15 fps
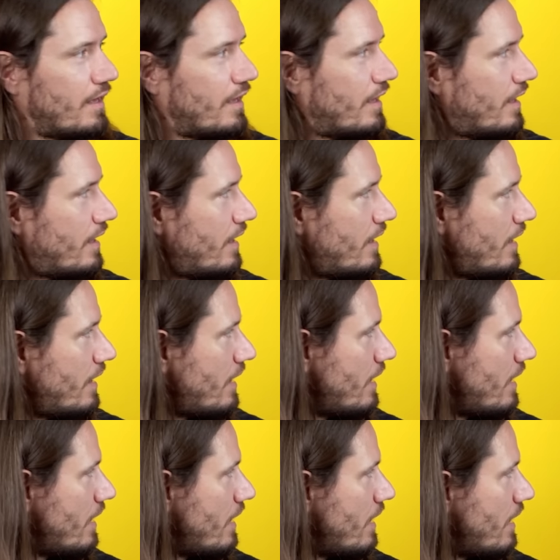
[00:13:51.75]

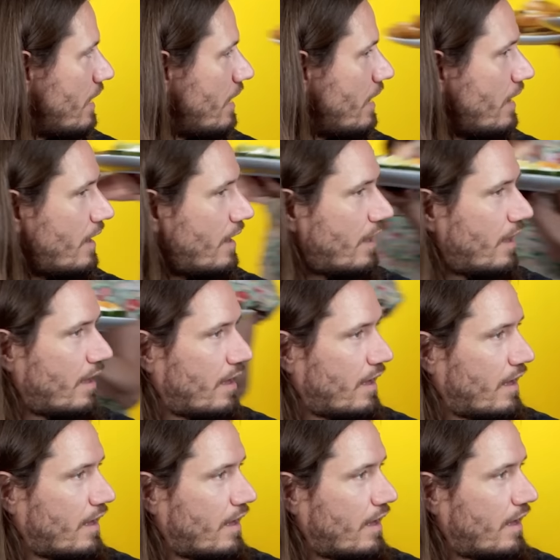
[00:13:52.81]

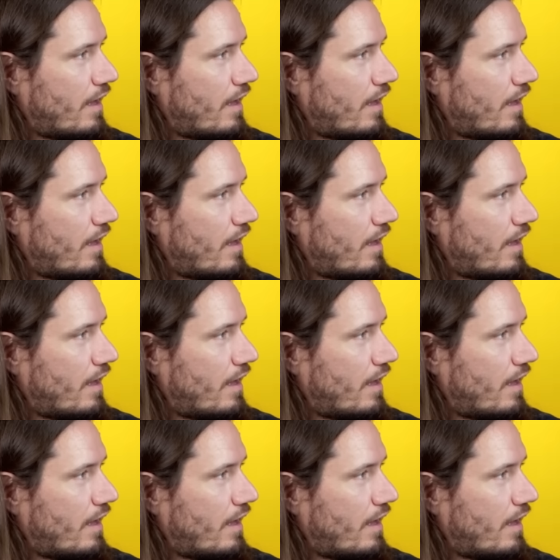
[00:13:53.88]
No words are spoken by the person on screen.